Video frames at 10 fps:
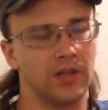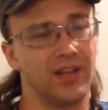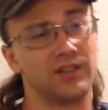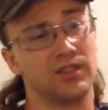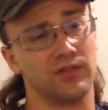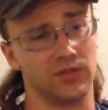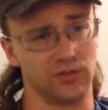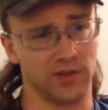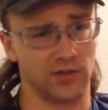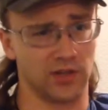I actually have
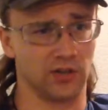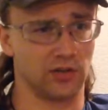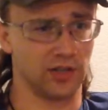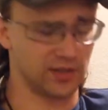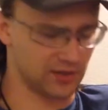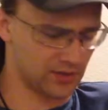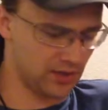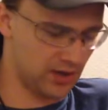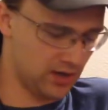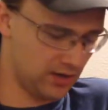two favorite Heroclix.
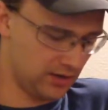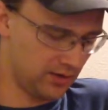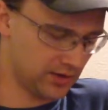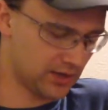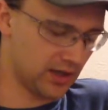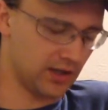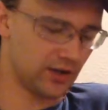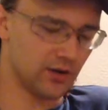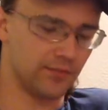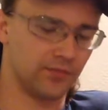This guy
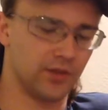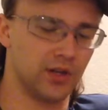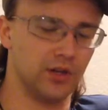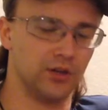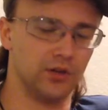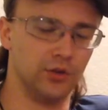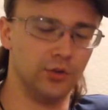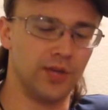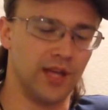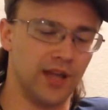here,
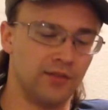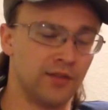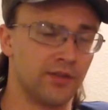Liu Kang the